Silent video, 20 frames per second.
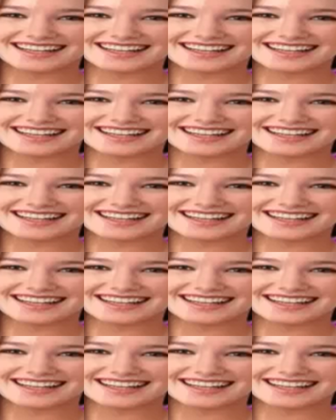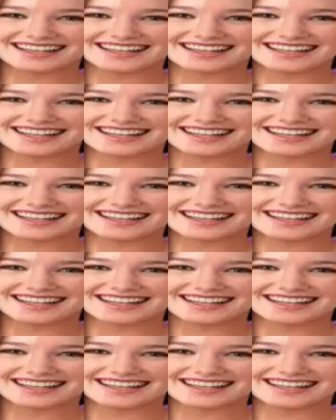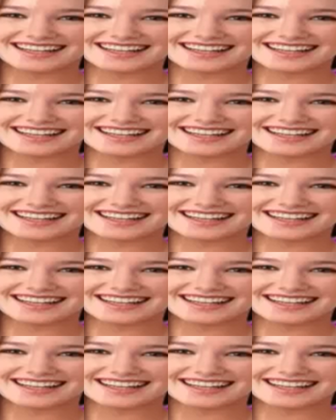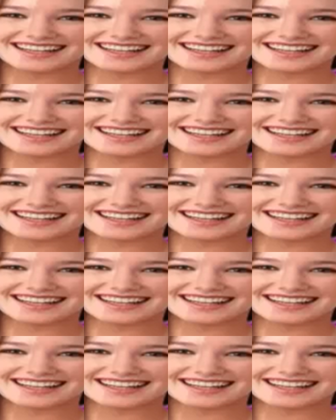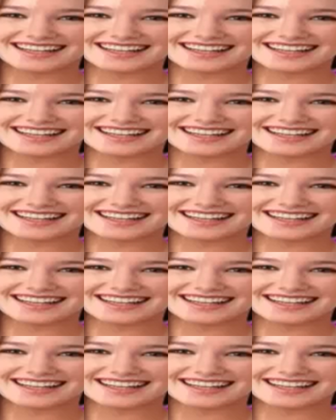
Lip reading: (no lip movement)